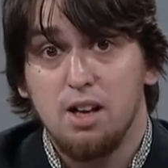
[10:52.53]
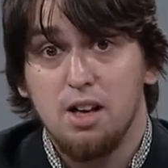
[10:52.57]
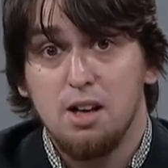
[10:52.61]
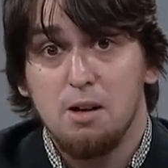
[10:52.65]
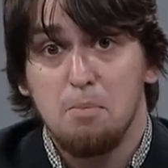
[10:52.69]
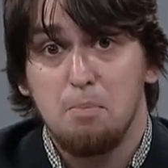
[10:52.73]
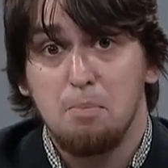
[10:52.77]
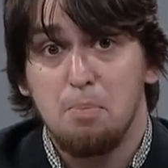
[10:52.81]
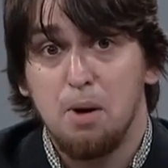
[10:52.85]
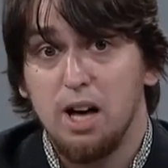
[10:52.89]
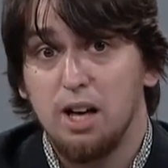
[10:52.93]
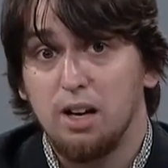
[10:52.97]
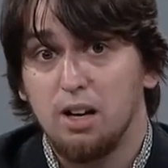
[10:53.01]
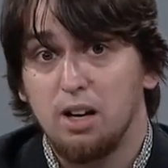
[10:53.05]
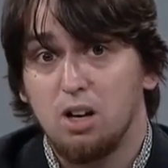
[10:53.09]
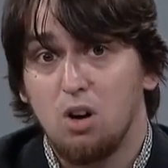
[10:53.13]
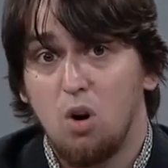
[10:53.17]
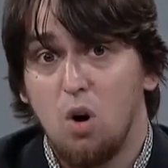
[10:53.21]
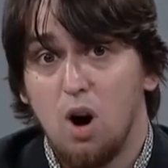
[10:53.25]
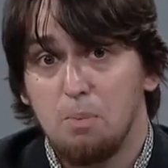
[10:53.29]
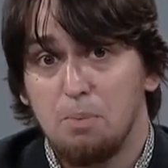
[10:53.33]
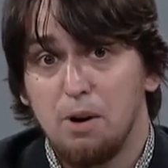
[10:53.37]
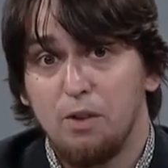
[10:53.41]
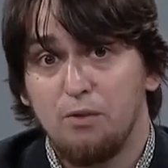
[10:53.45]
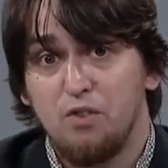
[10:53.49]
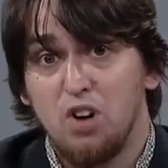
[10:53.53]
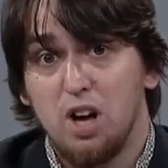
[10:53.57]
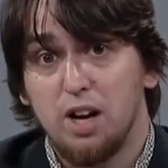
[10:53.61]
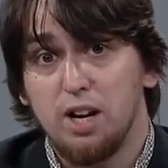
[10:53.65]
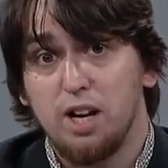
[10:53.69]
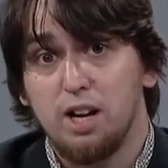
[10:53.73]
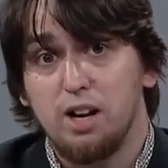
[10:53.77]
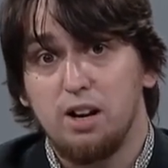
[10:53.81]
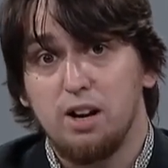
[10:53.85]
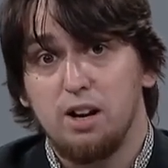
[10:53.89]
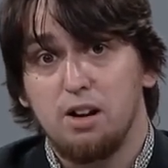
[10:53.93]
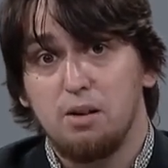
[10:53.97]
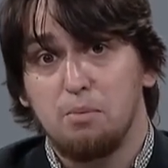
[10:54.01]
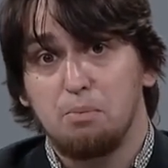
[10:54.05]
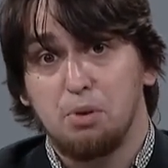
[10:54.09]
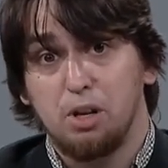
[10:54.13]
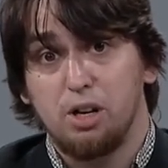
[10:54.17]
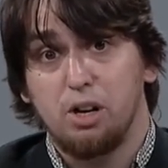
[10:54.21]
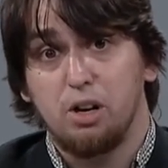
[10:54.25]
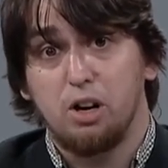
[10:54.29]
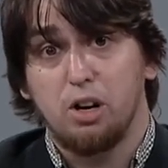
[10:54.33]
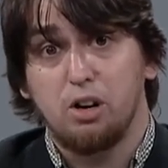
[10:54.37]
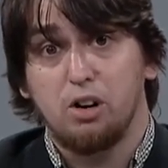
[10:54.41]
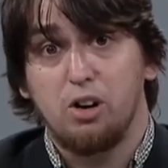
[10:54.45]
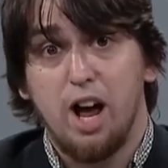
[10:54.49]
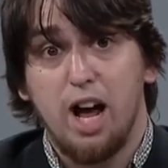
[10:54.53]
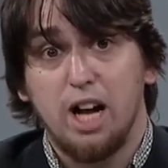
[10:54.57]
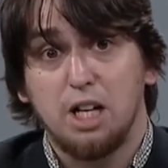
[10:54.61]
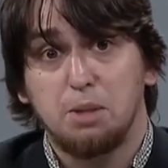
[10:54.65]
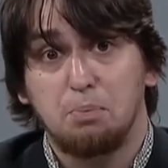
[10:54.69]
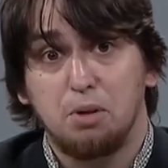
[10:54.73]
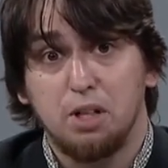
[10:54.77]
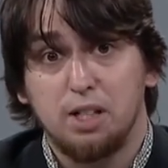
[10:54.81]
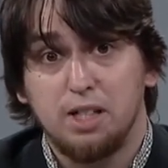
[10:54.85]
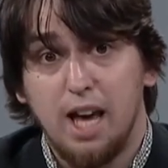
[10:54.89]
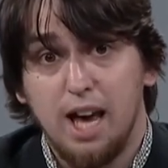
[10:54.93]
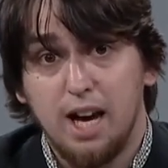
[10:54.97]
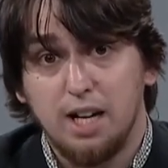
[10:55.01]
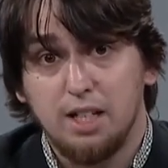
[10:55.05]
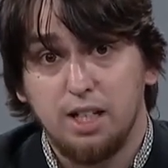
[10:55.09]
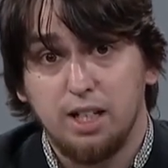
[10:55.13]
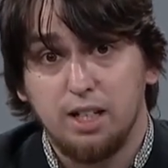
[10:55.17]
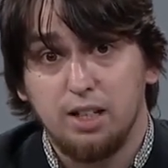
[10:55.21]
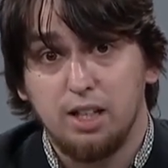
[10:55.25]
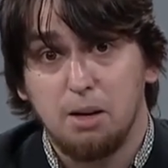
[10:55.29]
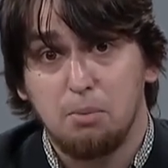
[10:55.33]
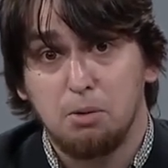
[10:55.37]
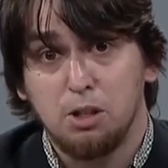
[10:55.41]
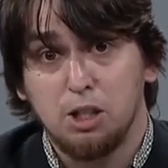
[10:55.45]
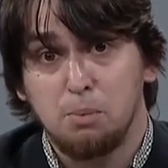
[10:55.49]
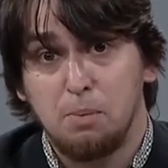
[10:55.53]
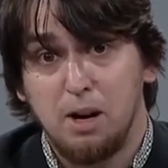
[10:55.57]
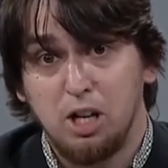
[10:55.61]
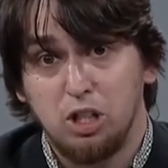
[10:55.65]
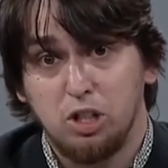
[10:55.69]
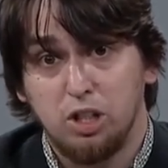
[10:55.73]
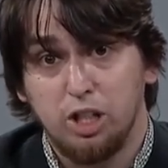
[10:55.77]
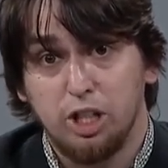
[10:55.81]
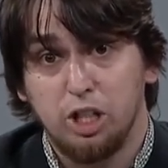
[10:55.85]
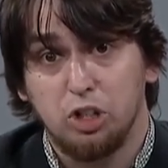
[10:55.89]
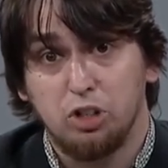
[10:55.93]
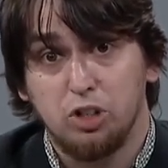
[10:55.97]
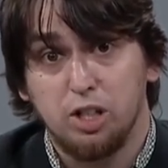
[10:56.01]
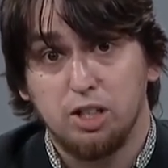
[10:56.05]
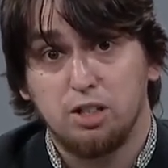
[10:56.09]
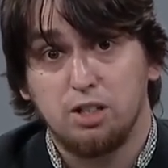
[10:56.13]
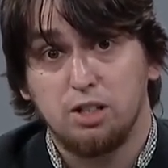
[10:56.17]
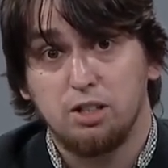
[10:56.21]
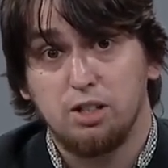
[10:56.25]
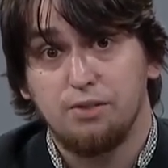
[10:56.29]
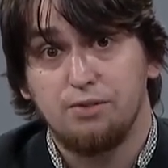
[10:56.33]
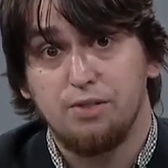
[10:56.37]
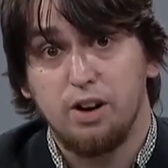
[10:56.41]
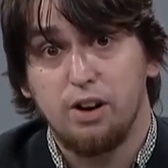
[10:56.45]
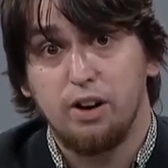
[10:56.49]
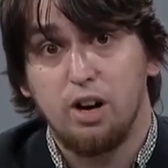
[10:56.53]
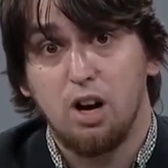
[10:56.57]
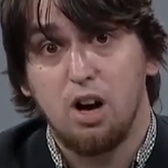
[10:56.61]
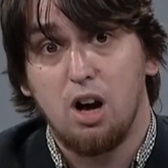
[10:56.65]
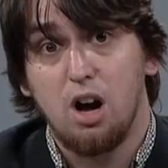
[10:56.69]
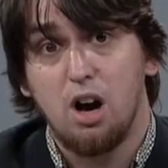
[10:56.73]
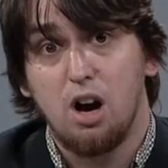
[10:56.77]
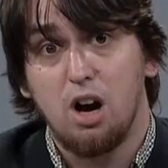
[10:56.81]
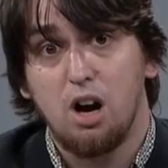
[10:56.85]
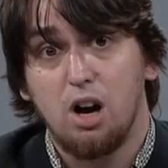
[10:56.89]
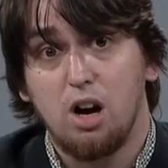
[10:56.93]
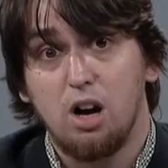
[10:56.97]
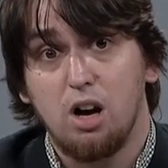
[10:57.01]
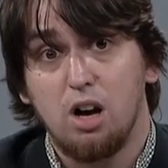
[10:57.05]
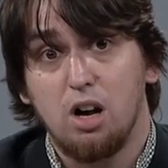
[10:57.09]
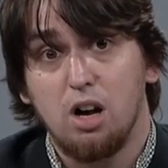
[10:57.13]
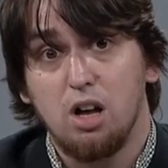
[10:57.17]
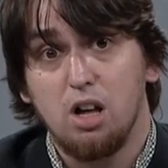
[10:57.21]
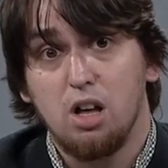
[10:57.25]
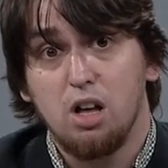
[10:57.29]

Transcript: But corporate-funded bureaucrats protecting their special interests is a very hard